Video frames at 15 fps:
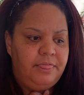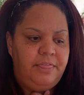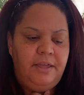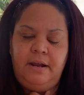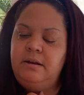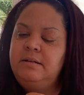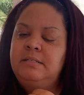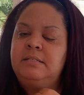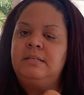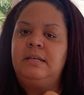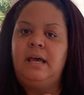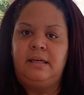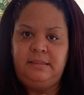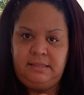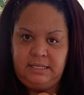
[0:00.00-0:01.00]
There's
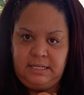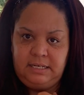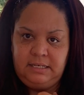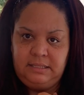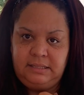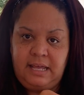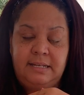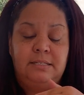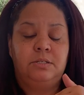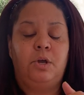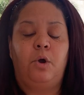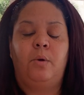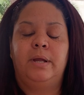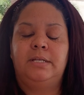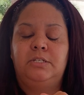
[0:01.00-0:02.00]
nothing that's
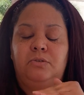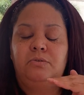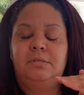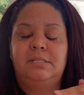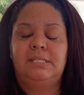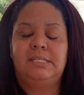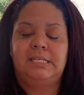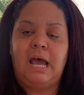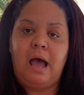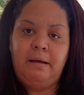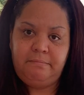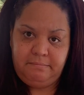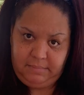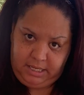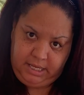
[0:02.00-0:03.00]
going to
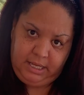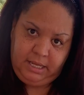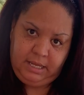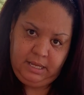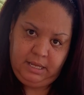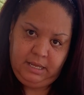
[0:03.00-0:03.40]
stop me